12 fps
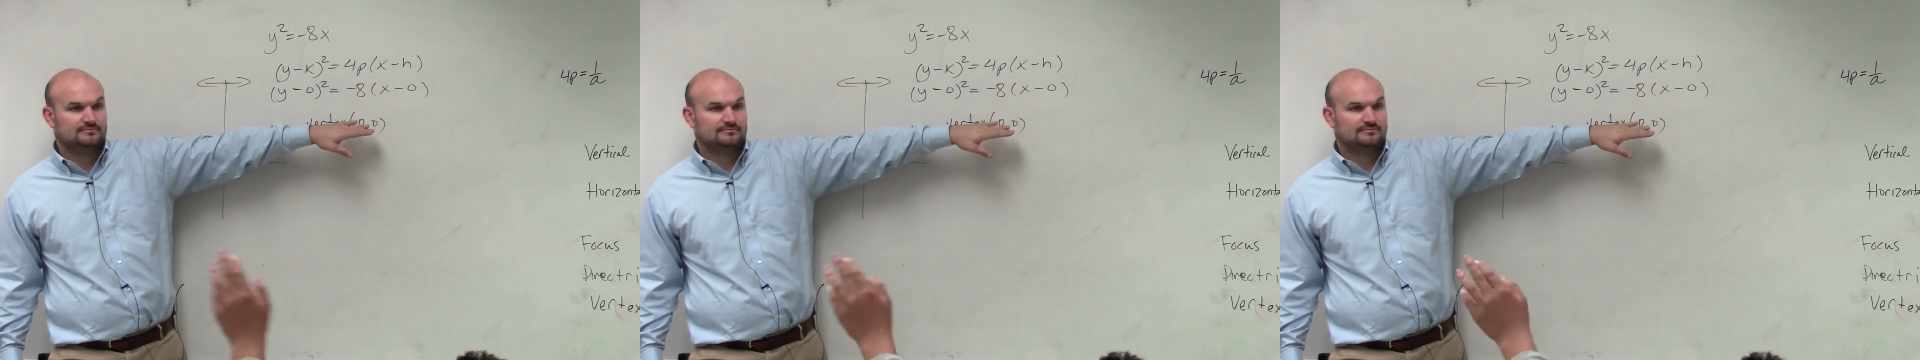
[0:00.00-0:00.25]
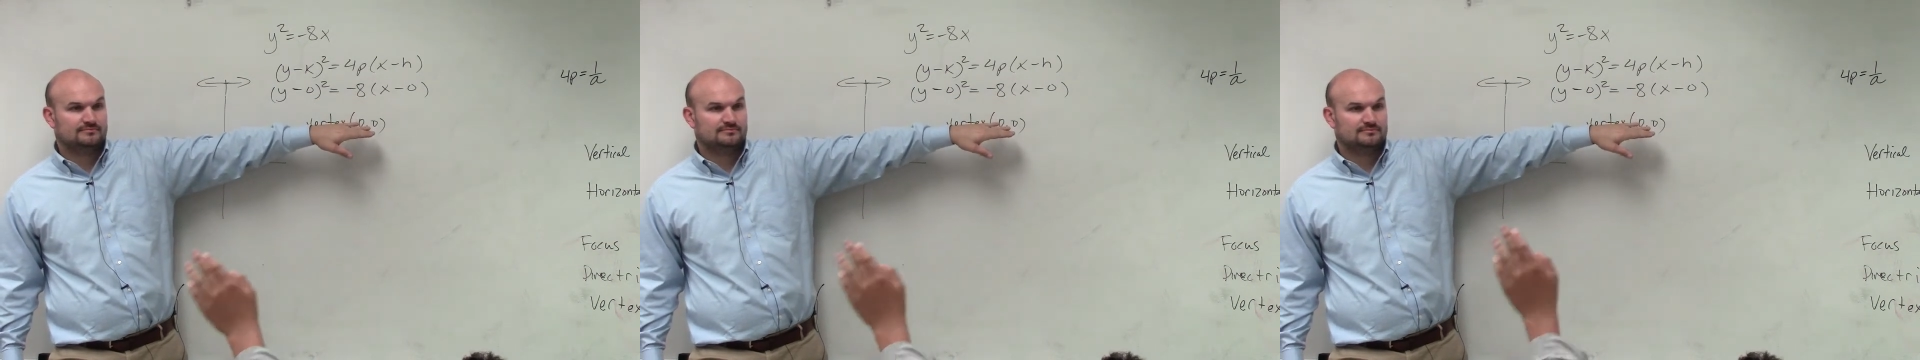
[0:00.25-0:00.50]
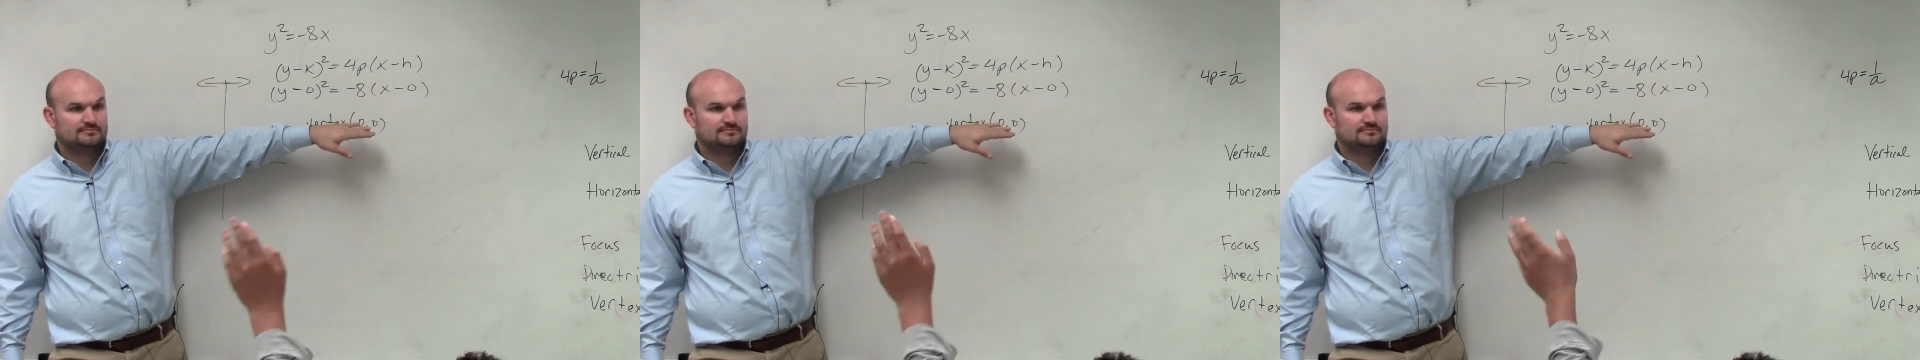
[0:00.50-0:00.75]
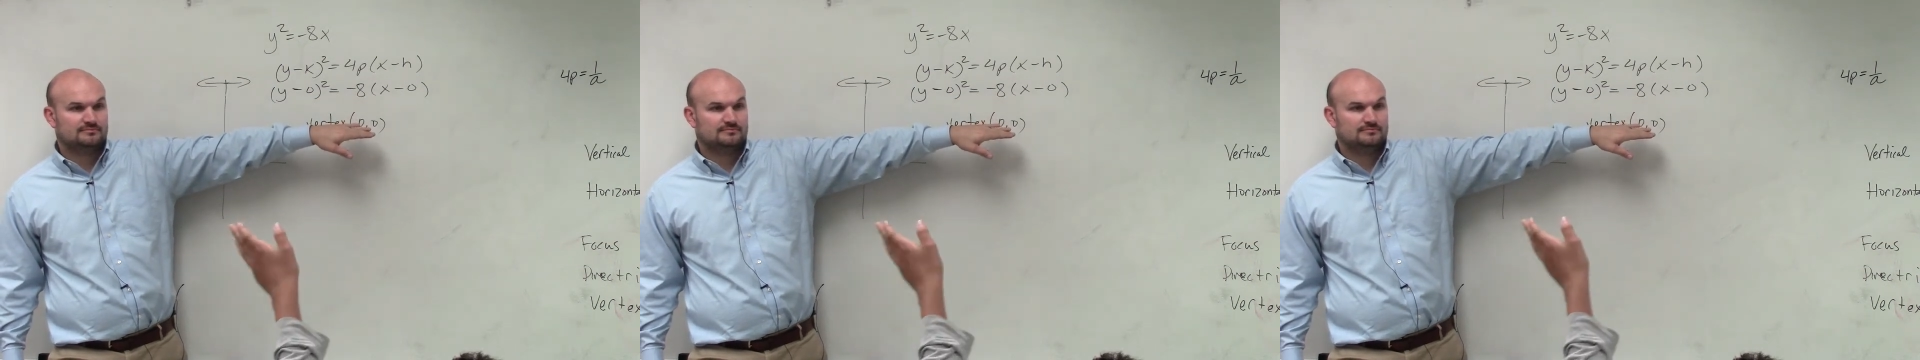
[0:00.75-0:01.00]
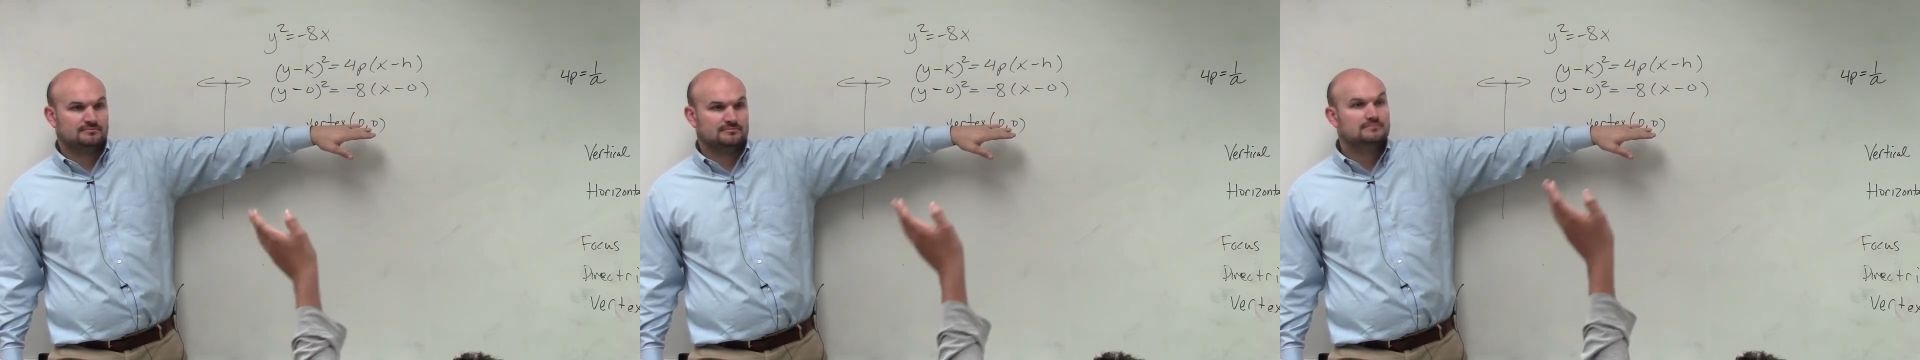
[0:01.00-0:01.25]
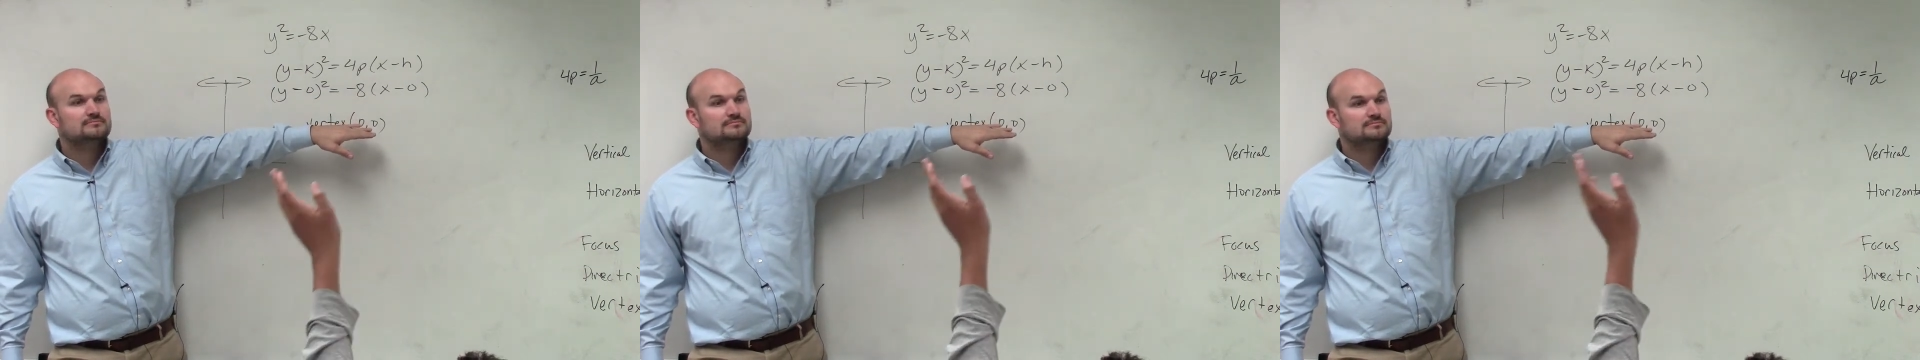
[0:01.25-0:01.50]

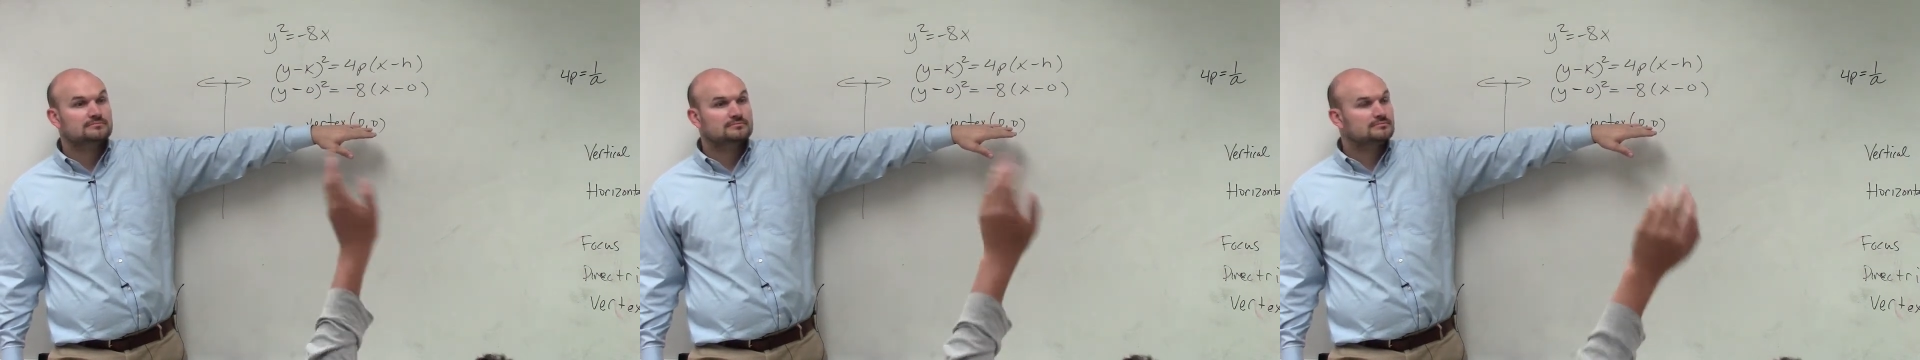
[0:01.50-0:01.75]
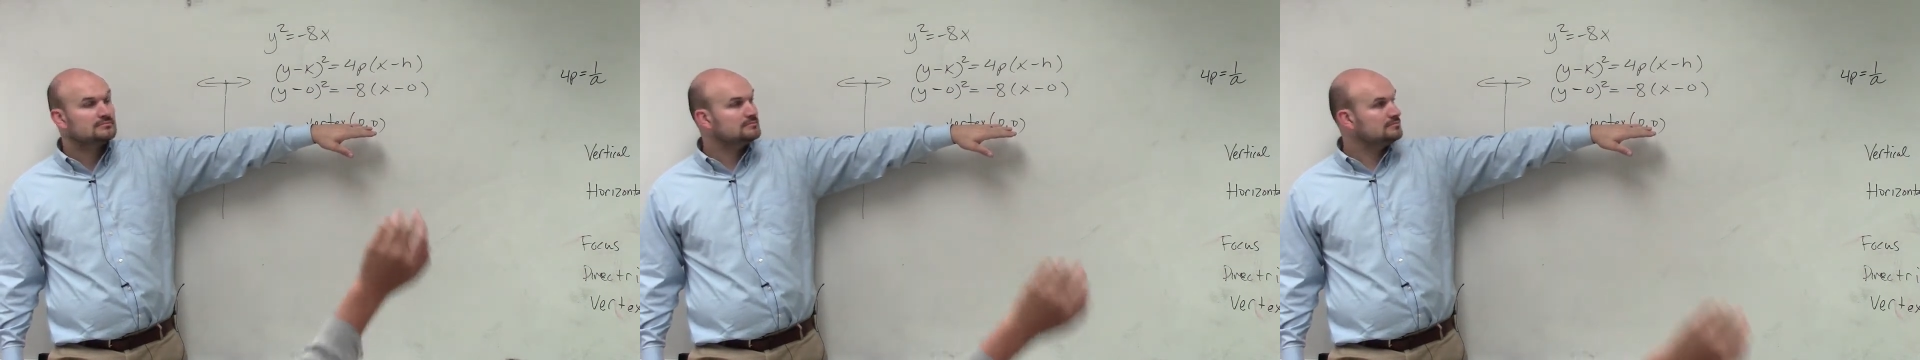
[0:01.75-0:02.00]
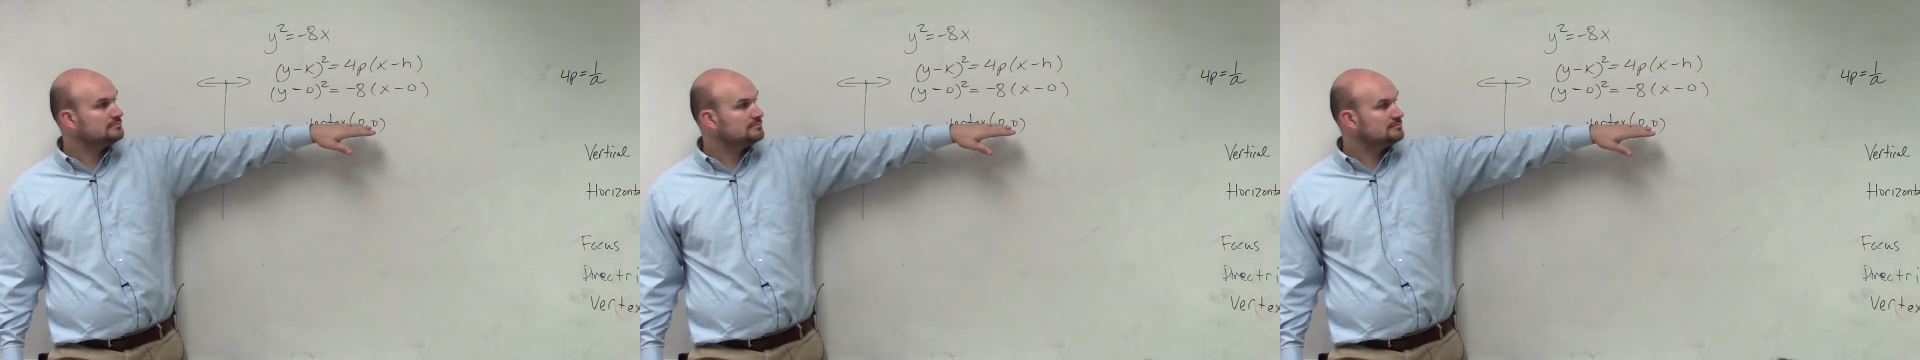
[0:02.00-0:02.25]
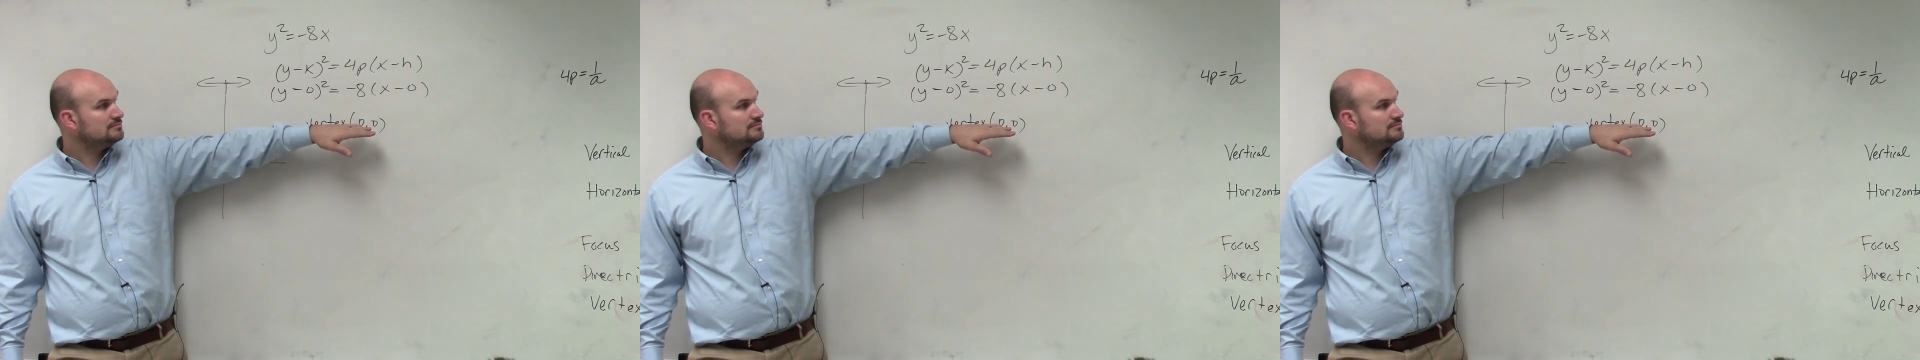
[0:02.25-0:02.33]
Nobody speaks.